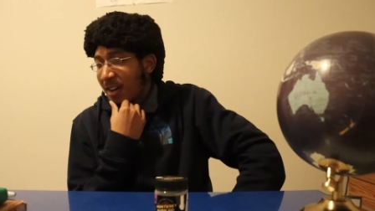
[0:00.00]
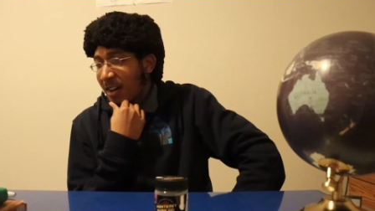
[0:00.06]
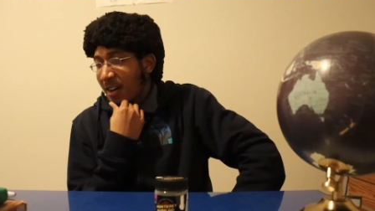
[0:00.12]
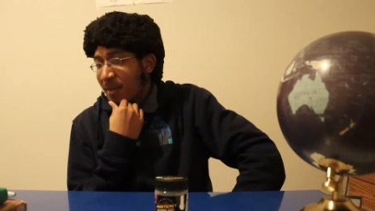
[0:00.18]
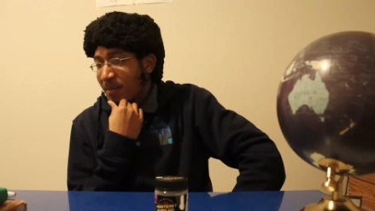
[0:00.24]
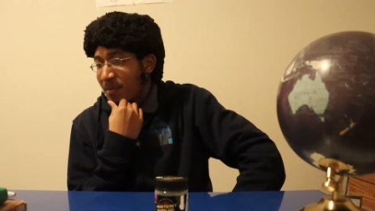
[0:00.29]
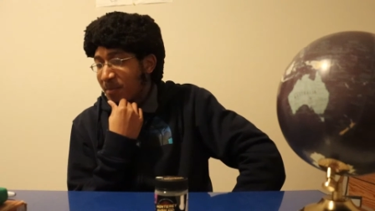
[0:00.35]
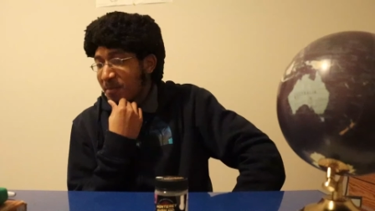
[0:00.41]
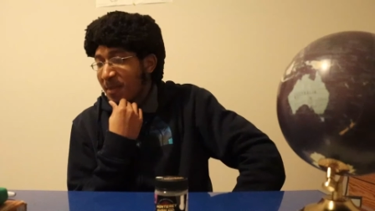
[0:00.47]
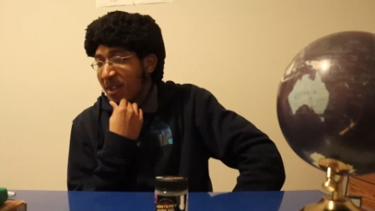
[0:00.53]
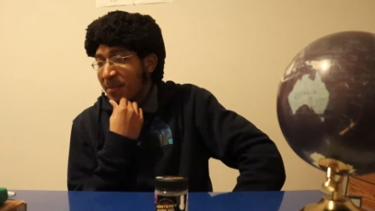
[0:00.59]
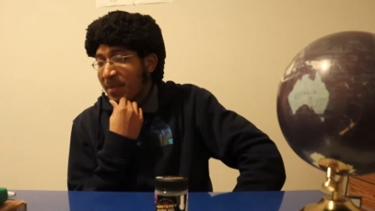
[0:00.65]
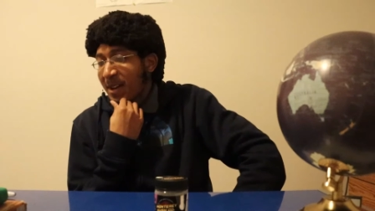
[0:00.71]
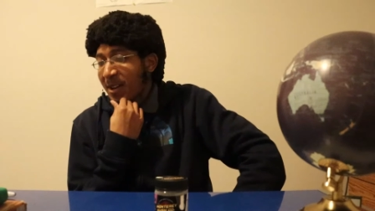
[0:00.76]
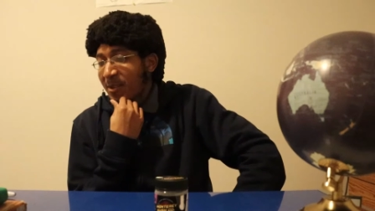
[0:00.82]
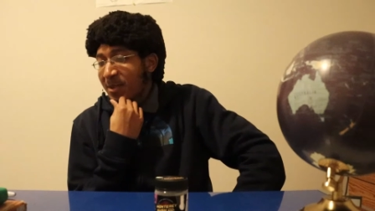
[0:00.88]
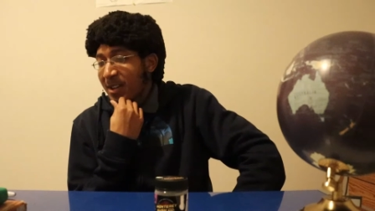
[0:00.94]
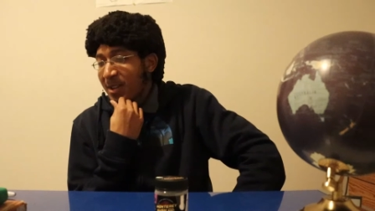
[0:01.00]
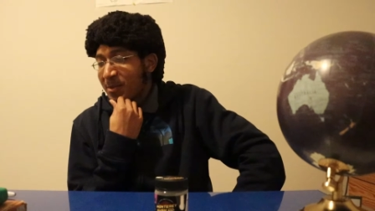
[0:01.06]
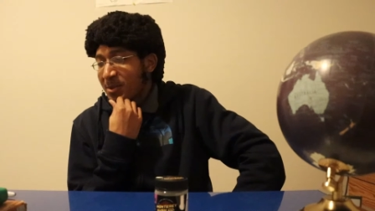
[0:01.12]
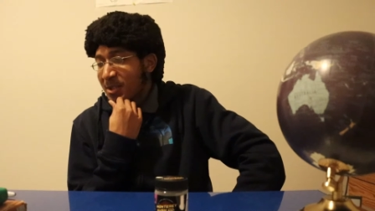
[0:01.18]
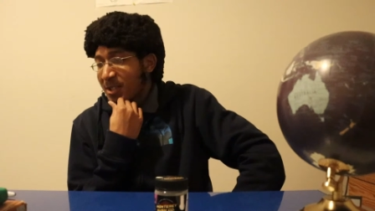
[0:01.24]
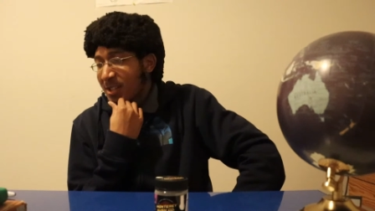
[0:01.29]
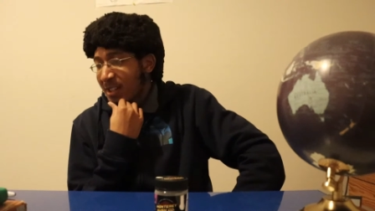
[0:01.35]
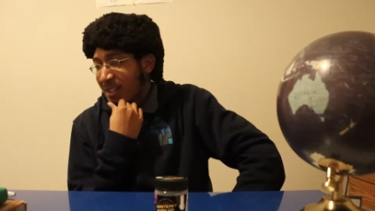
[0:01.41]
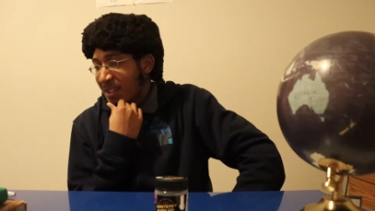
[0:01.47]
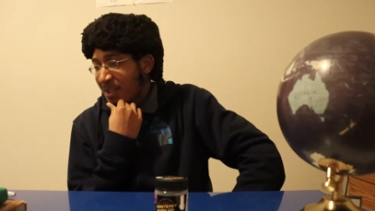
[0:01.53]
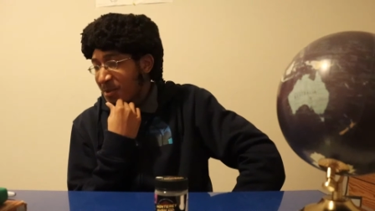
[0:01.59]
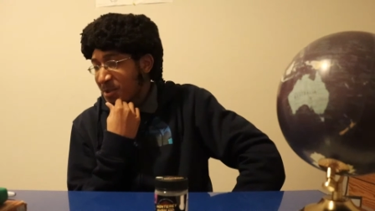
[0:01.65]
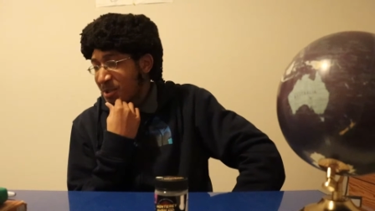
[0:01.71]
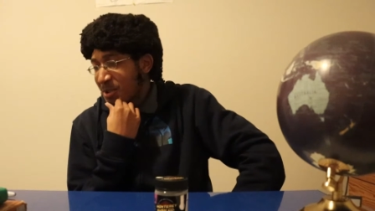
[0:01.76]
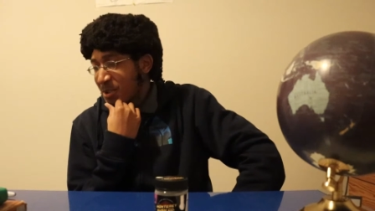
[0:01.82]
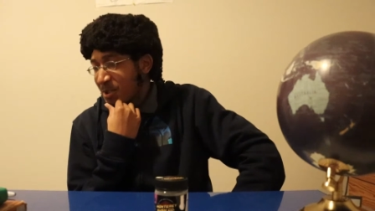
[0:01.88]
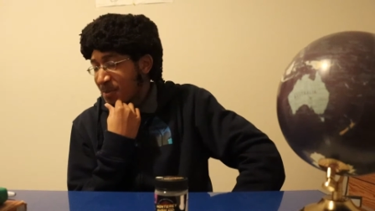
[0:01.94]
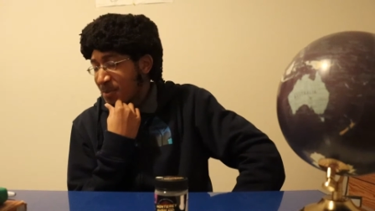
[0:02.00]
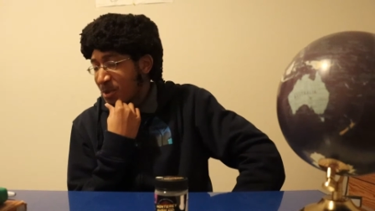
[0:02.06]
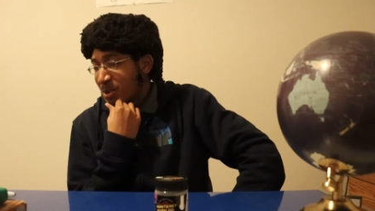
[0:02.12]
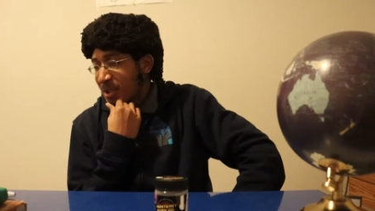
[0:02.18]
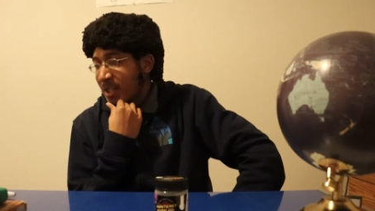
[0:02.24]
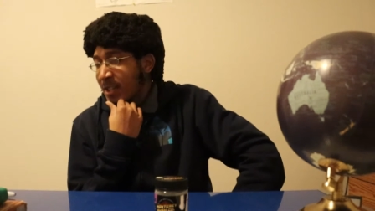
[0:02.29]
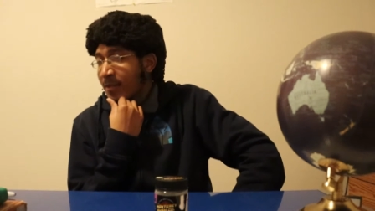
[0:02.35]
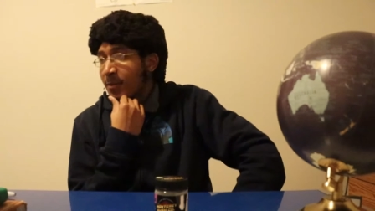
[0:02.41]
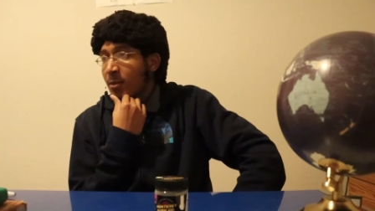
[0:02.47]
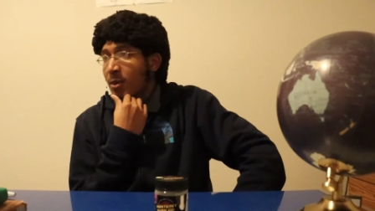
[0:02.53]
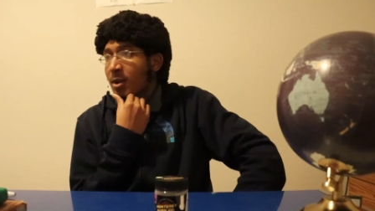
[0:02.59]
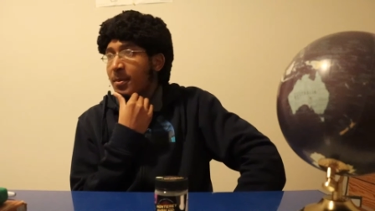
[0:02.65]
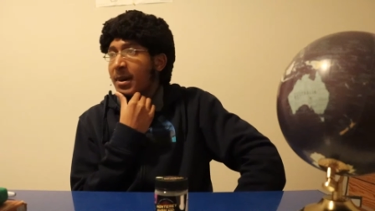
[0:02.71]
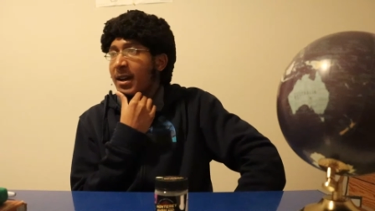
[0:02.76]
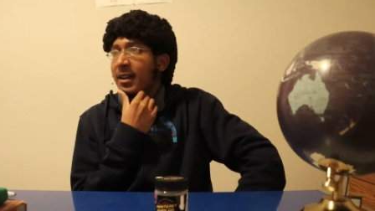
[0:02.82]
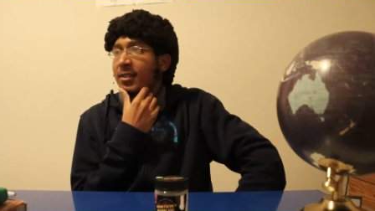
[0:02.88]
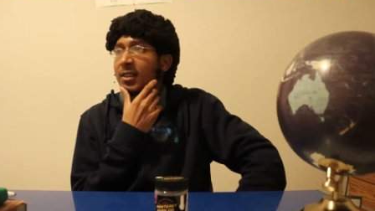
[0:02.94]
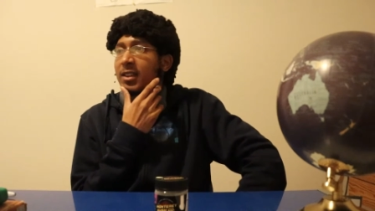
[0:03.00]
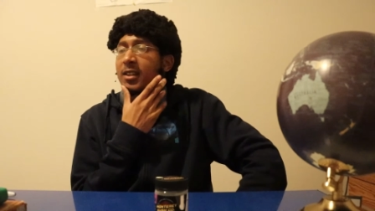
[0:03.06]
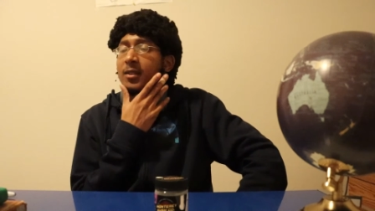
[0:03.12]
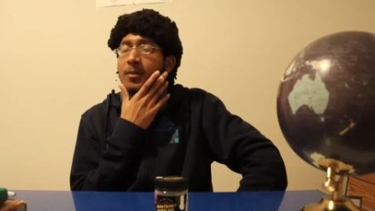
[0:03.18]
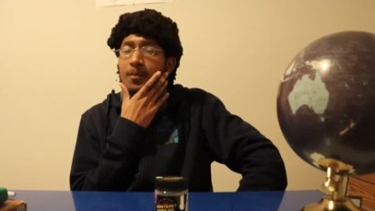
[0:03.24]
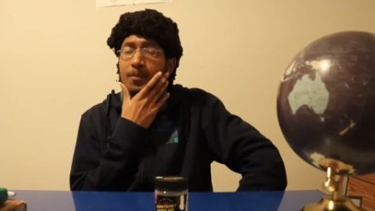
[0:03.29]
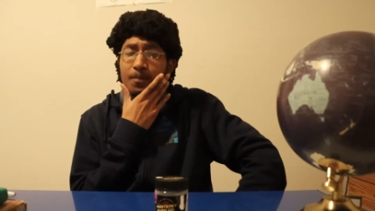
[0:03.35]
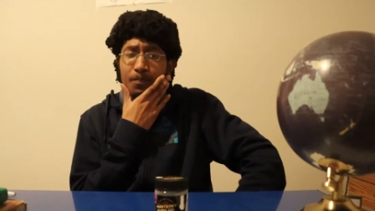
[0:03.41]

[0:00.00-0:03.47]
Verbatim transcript: Um, like back when I was like I was using music even more back then.